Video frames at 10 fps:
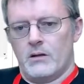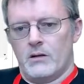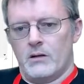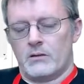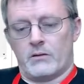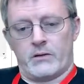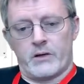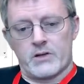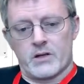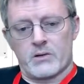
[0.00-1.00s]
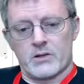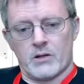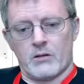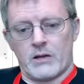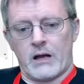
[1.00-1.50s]
So very interesting
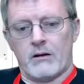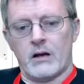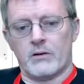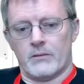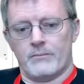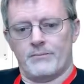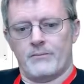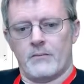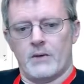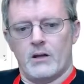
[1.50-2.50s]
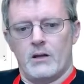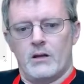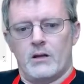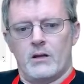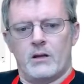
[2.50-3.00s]
result. However,
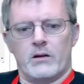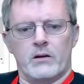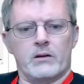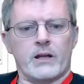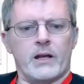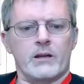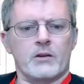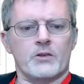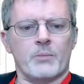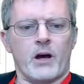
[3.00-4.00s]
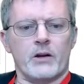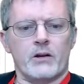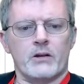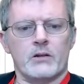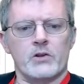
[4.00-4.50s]
here a tiny little spot here.
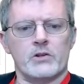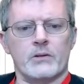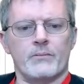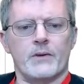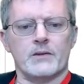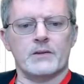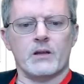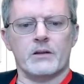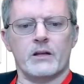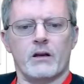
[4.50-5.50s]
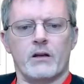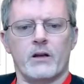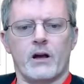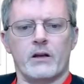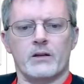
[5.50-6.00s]
Conclusion. This is not telling the
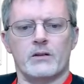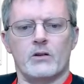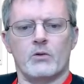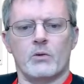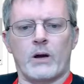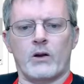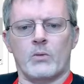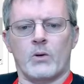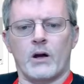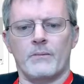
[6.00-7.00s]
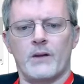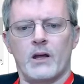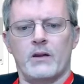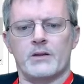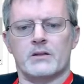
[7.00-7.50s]
audience you were right or wrong.
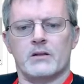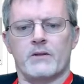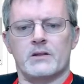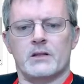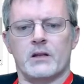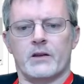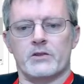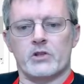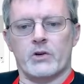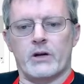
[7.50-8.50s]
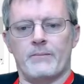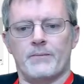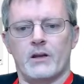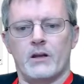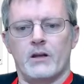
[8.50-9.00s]
This is convincing us, the jury,
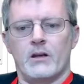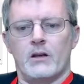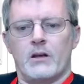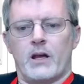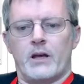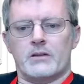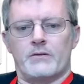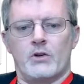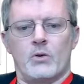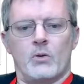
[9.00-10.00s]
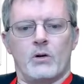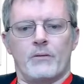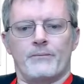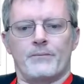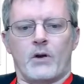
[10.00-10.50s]
as if you
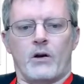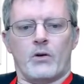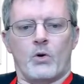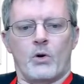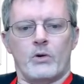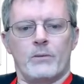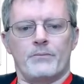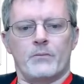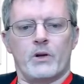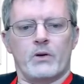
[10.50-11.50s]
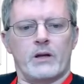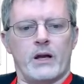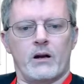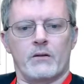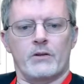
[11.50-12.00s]
are in a courtroom. We don't
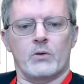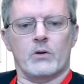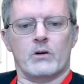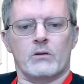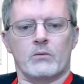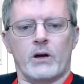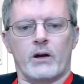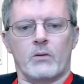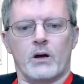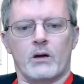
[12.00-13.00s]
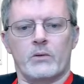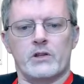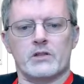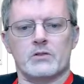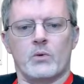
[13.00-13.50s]
care if you were right or wrong. We
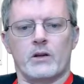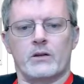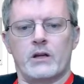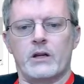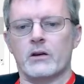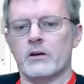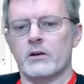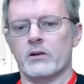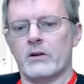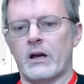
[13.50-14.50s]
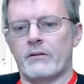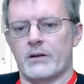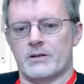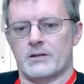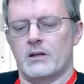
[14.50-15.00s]
just want to hear your
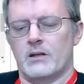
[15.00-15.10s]
evidence.